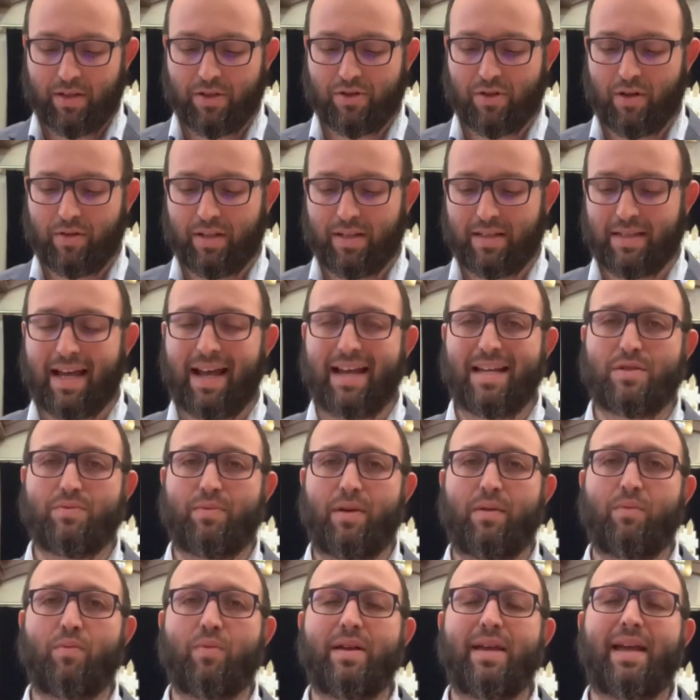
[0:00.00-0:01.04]
on the days
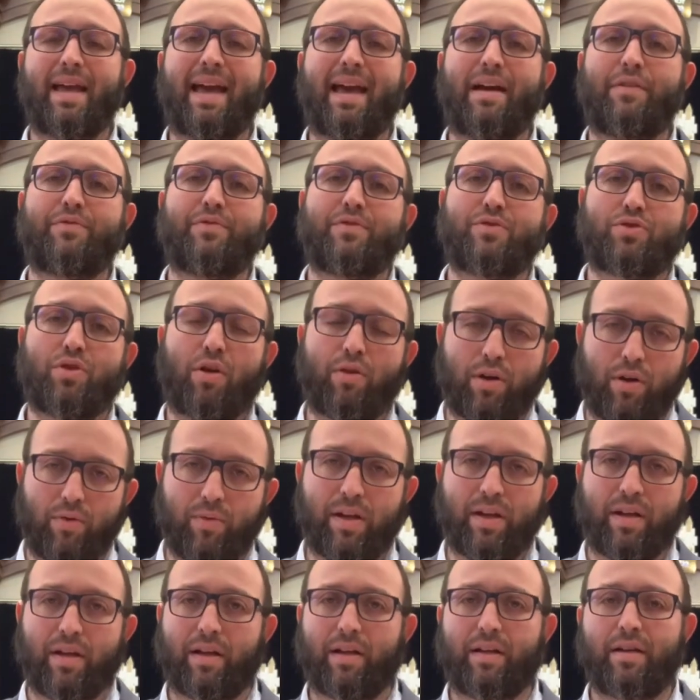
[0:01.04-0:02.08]
when we have Torah
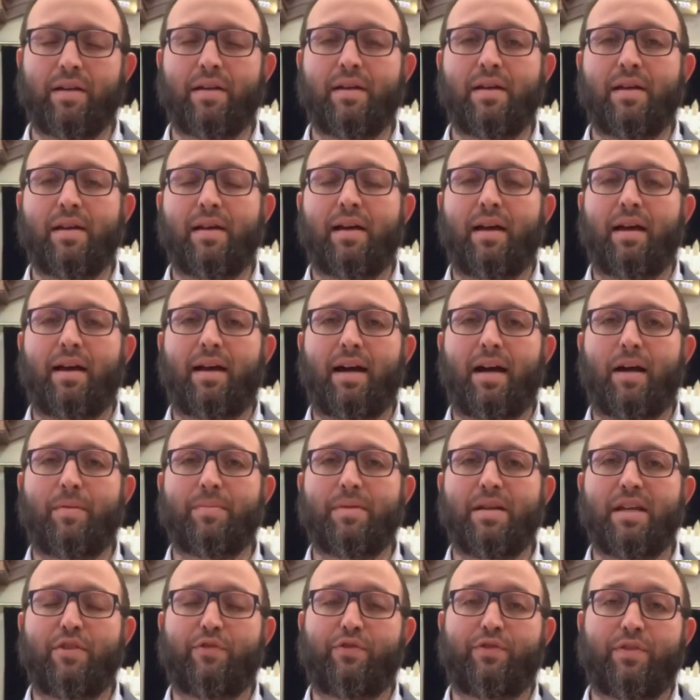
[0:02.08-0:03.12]
reading,
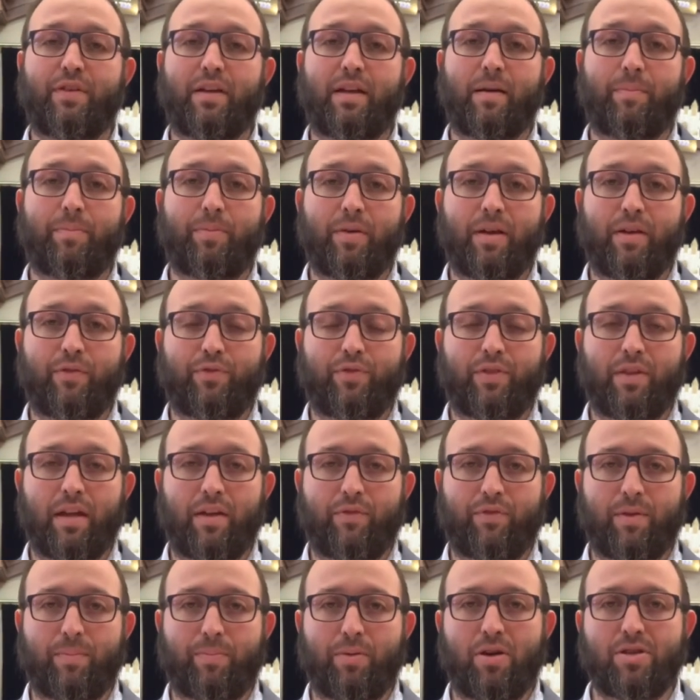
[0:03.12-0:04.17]
if
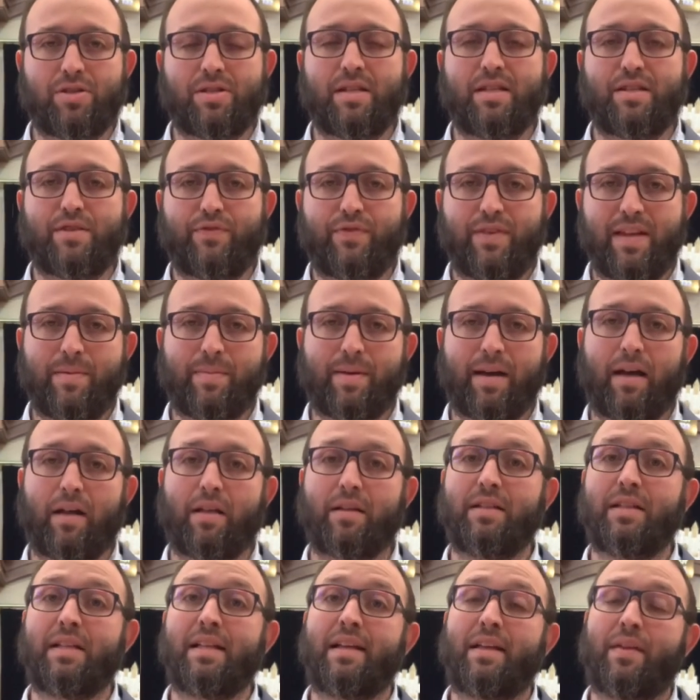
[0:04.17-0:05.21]
the person is female,
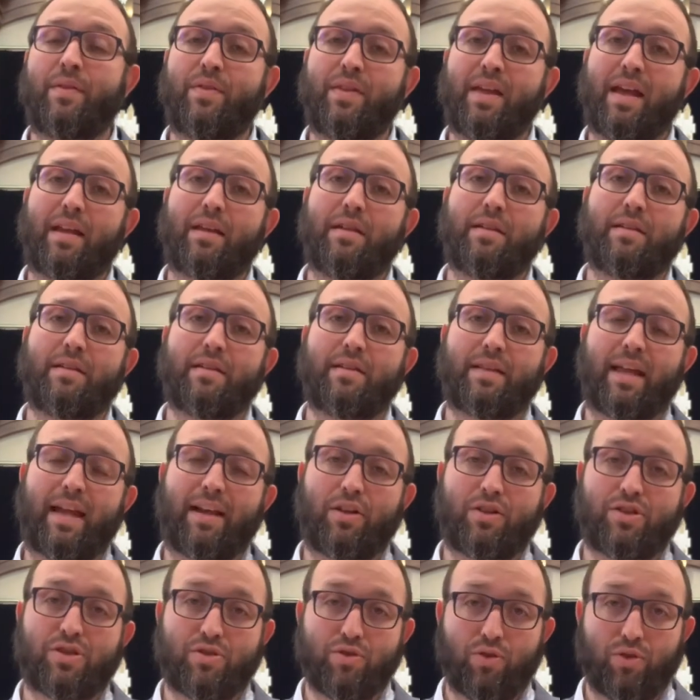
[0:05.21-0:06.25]
then they could
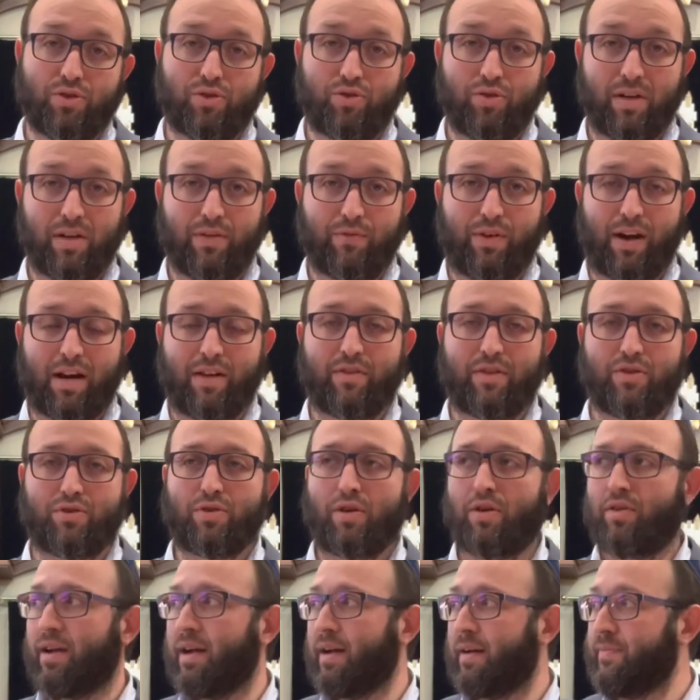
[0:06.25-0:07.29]
still do it in front of the
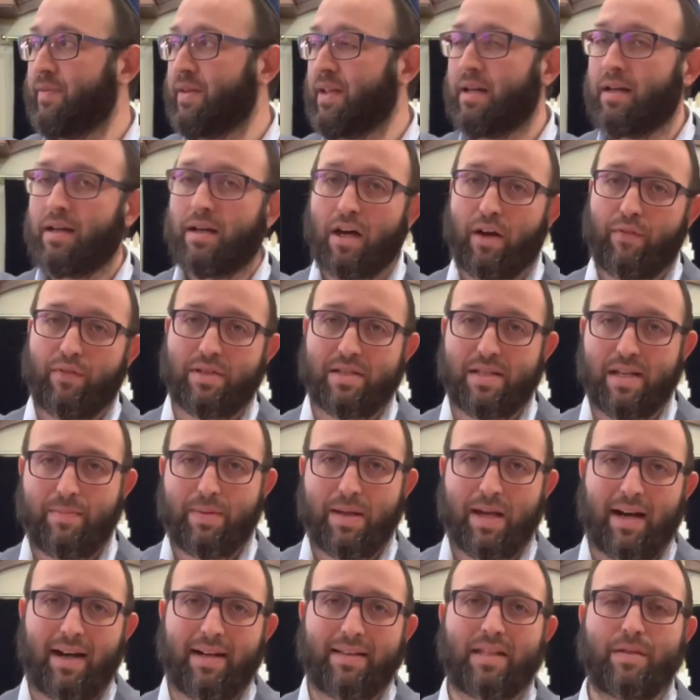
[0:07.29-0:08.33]
Torah, obviously
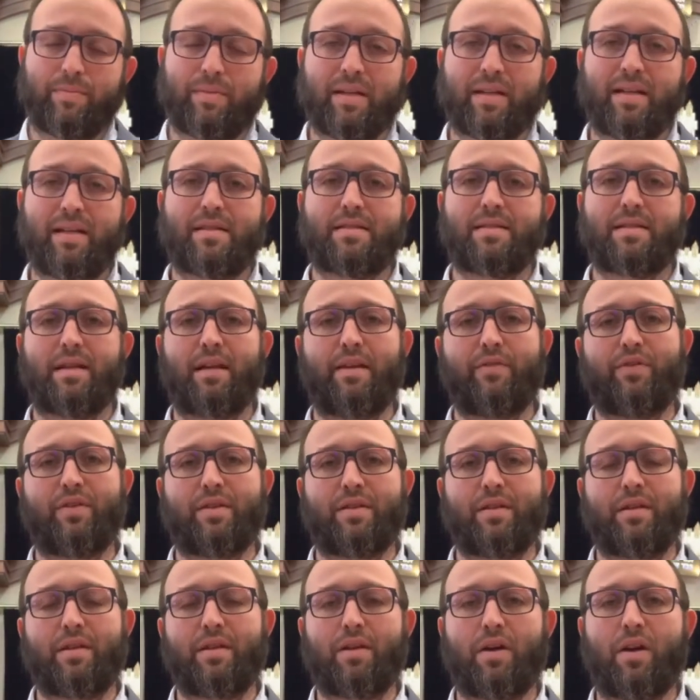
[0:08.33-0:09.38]
behind the mechitza,
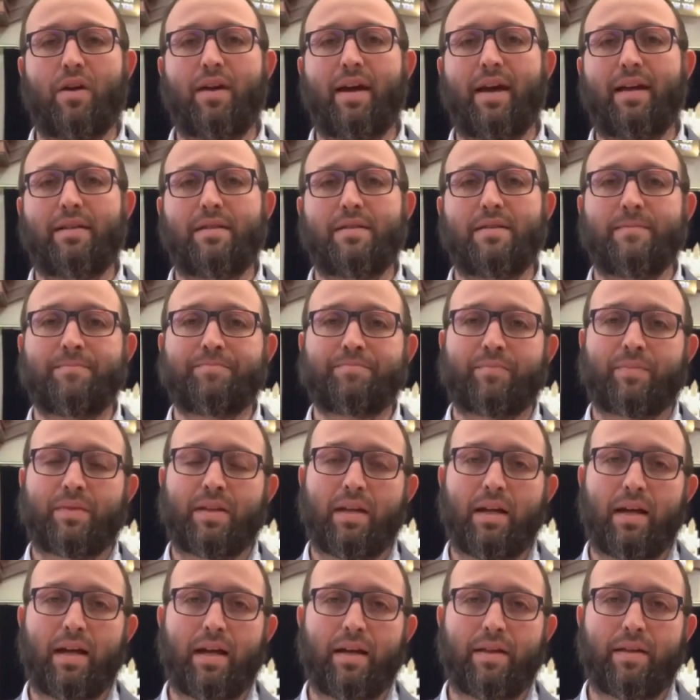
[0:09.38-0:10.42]

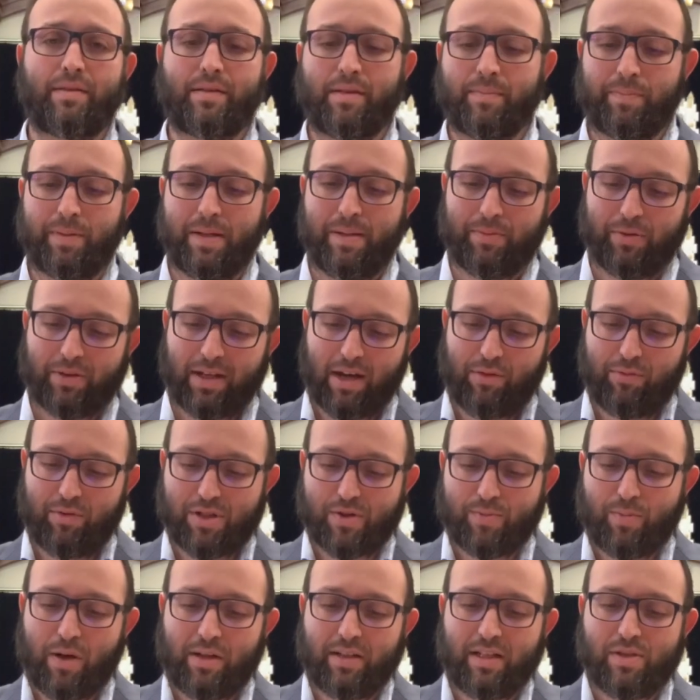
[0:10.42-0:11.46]
the people can
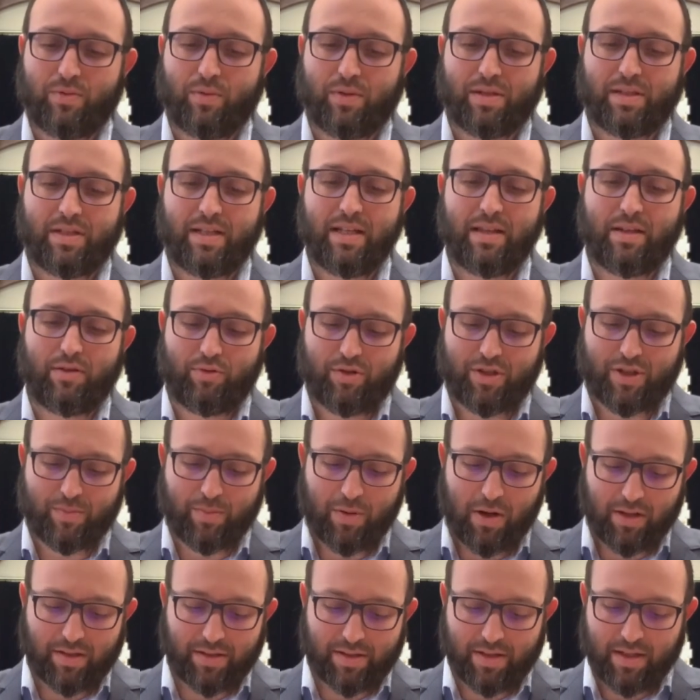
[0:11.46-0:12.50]
respond, as we'll see, the
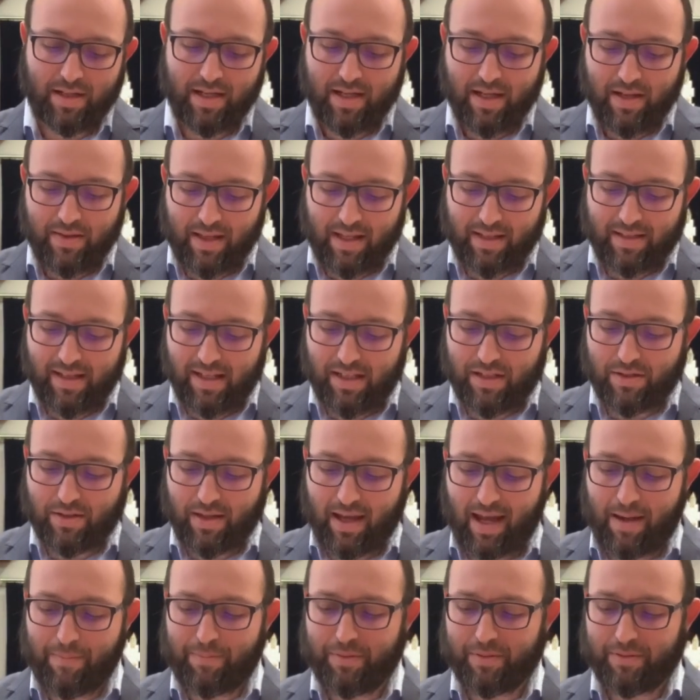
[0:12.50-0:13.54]
response that needs to
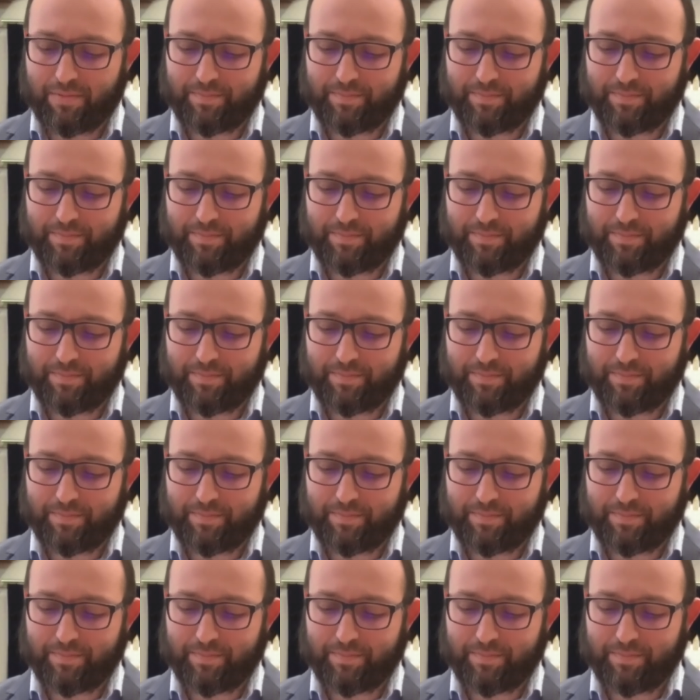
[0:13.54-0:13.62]
happen.